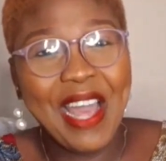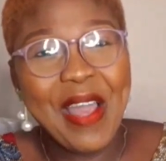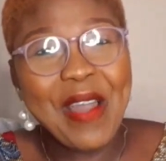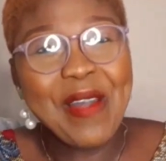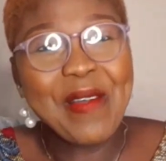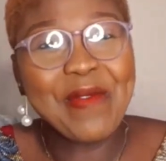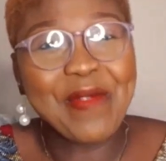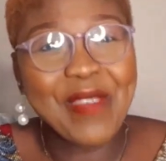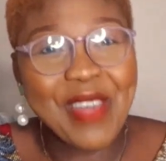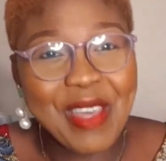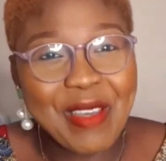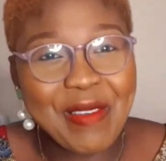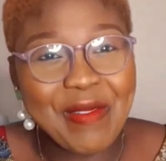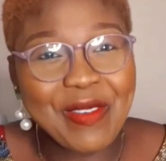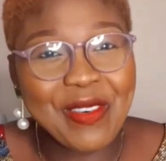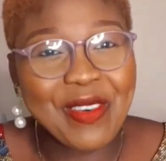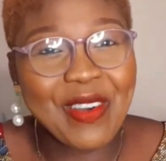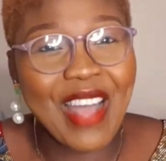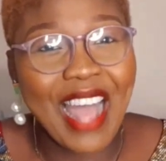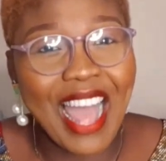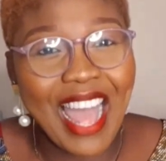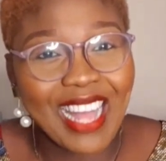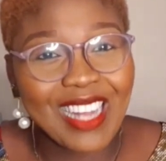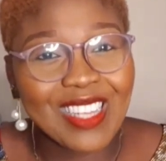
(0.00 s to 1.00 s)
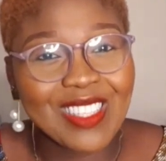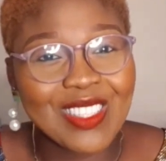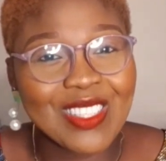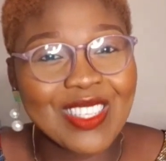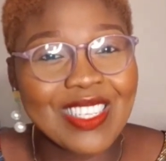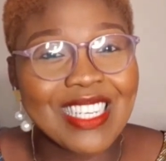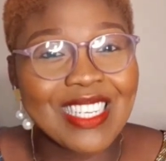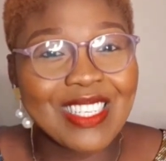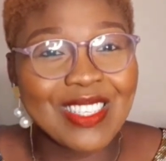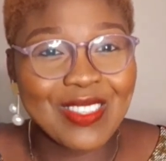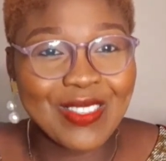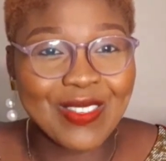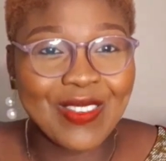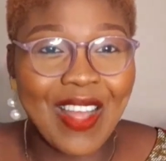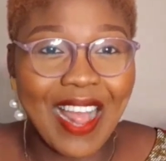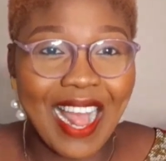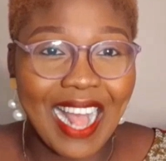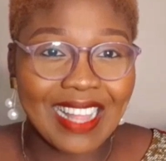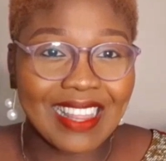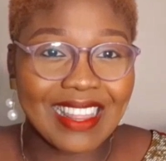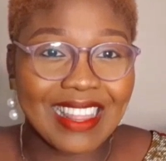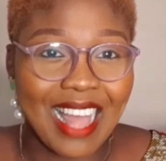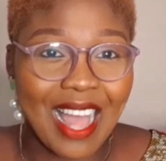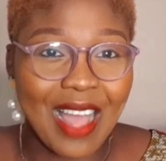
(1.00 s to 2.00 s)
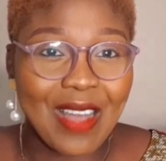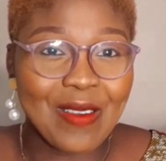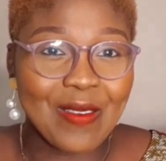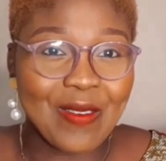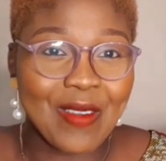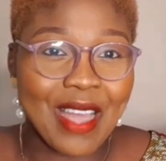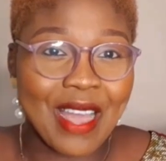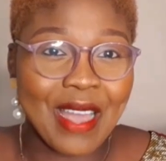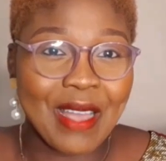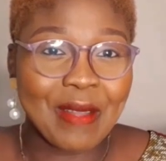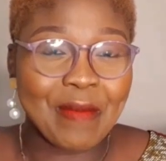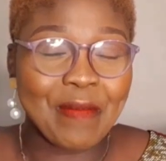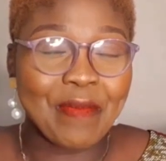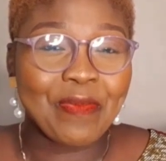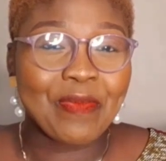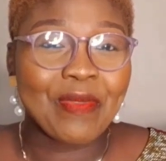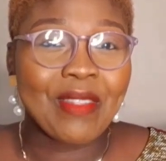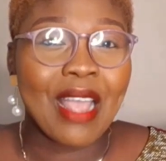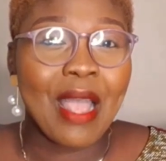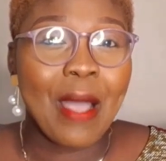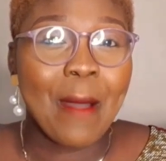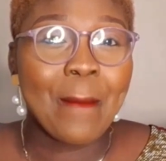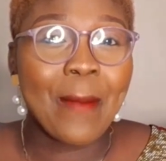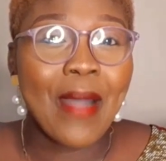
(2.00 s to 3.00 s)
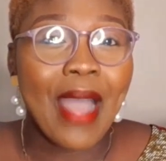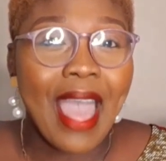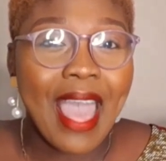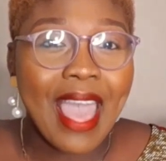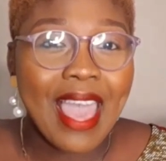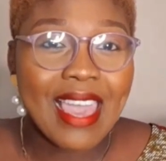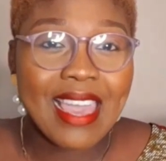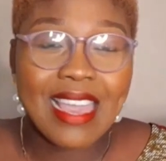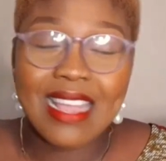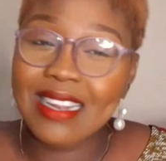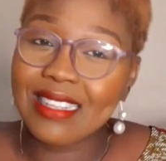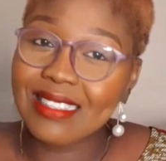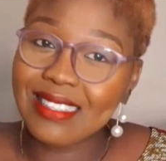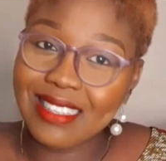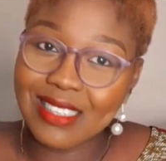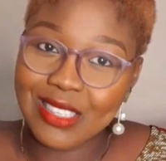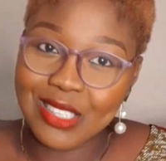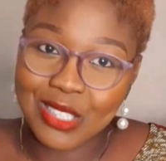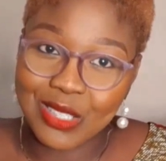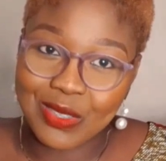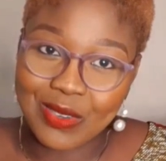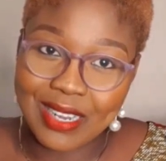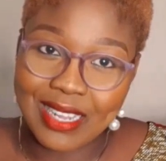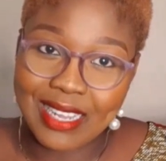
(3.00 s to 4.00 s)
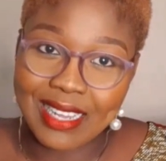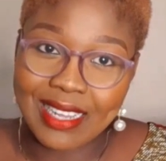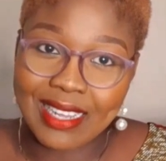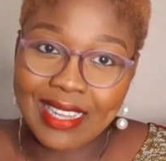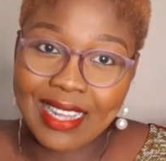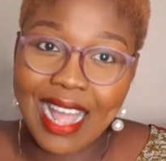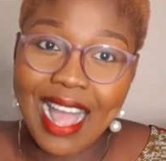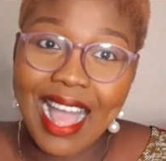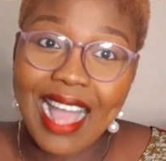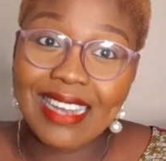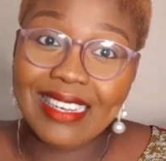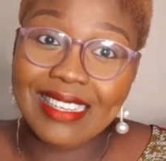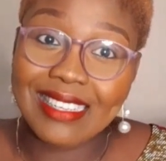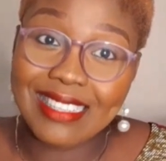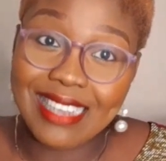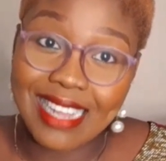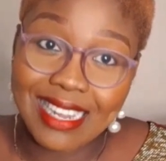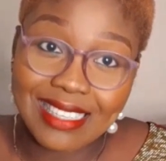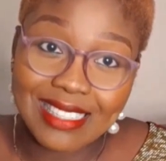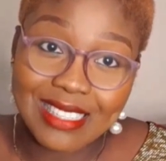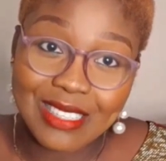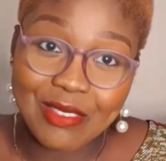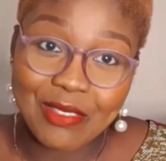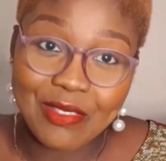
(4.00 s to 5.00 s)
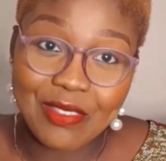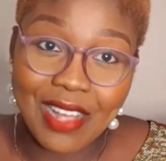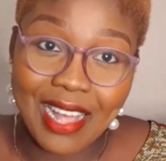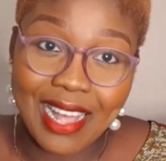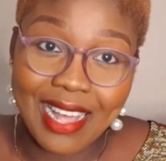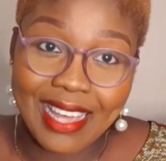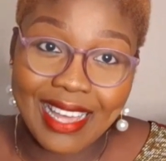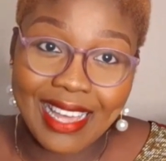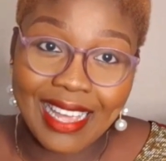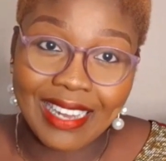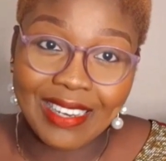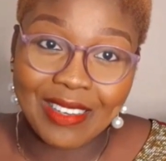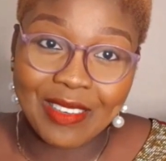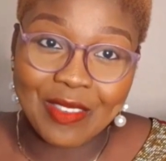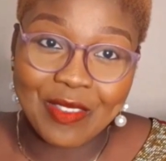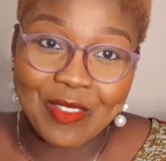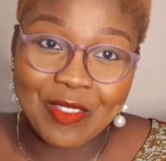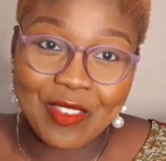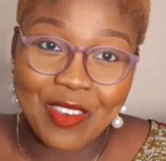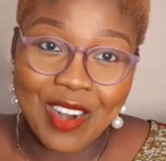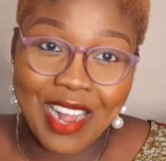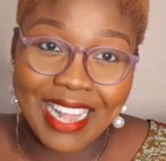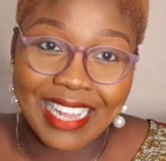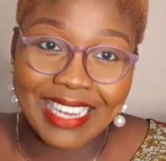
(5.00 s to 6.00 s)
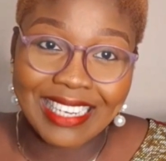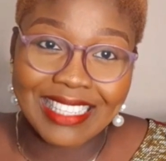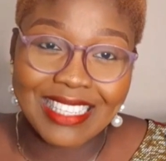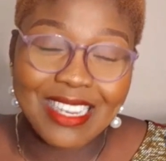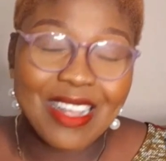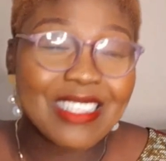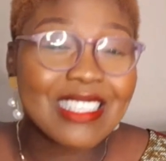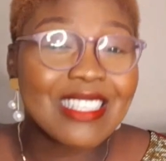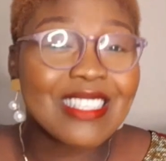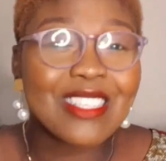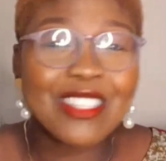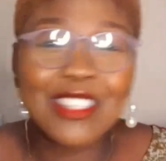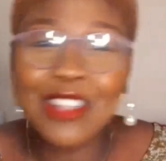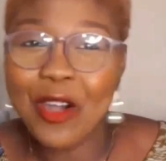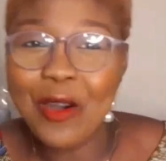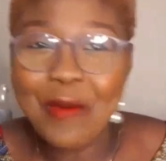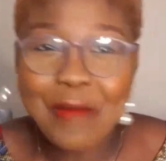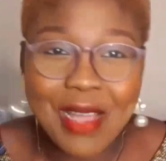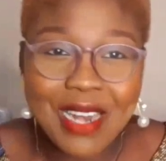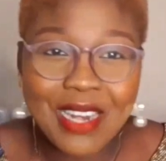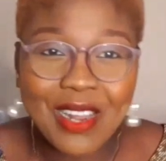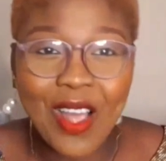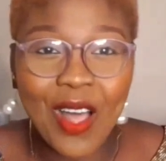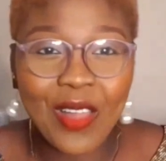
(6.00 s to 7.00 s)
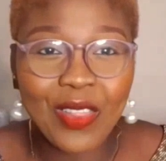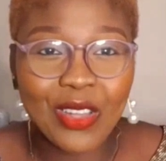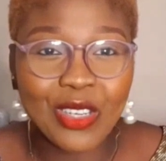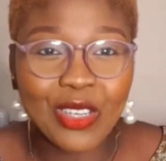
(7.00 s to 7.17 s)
People actually do act that way. But hey, it is a trigger. Identify it, right? There's so many other